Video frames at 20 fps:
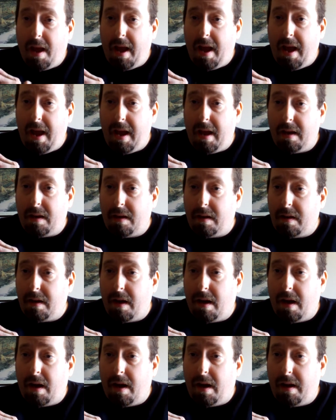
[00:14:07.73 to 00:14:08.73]
and
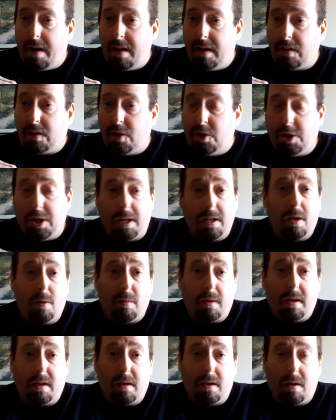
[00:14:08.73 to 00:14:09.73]
it's
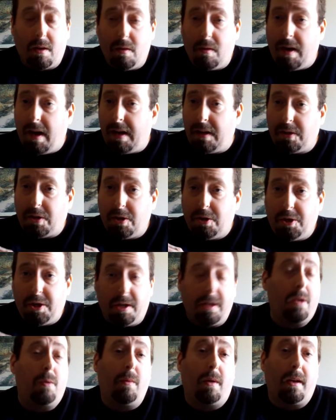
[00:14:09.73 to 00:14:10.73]
genuine. You guys are
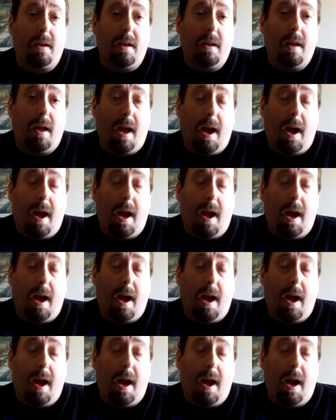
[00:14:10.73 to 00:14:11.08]
genuine.